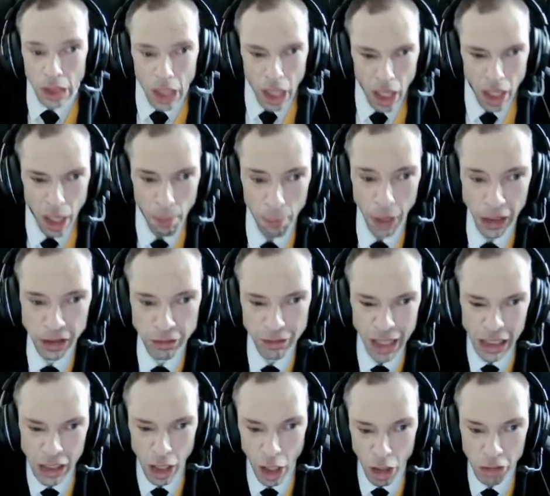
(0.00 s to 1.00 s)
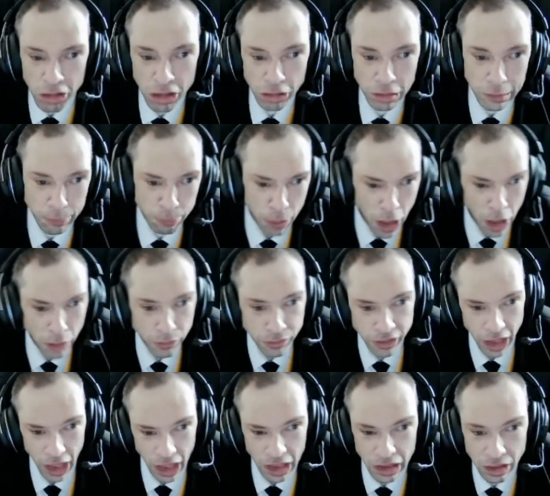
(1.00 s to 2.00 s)
And then my great uncle's
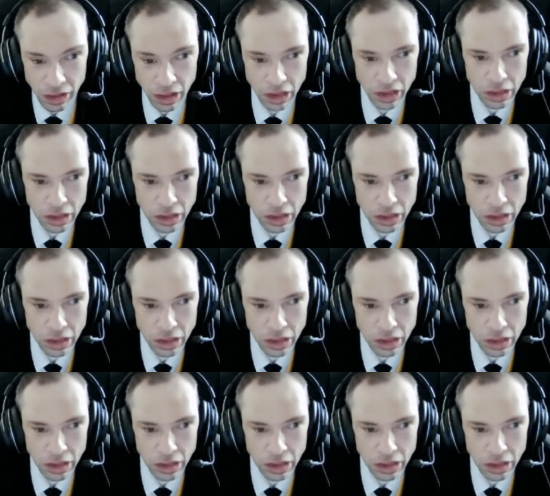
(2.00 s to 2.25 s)
birthday,